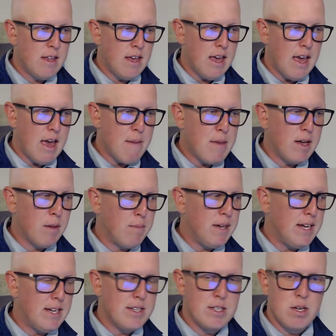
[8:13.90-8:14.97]

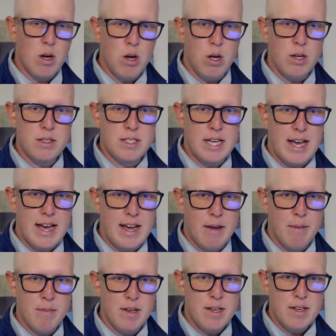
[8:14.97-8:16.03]
MLB's
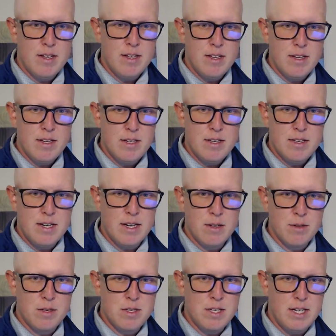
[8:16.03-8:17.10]
all-time single
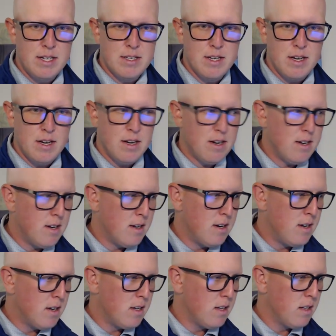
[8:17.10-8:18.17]
season
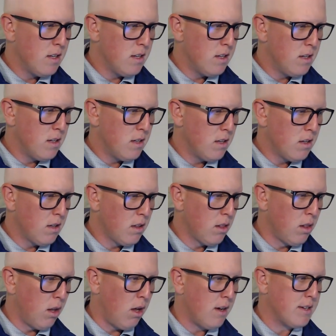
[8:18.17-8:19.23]

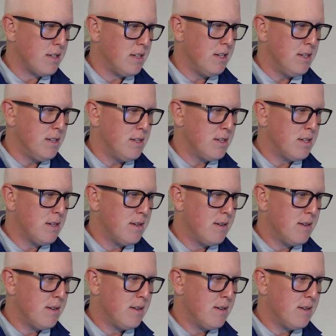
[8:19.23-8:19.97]
losses.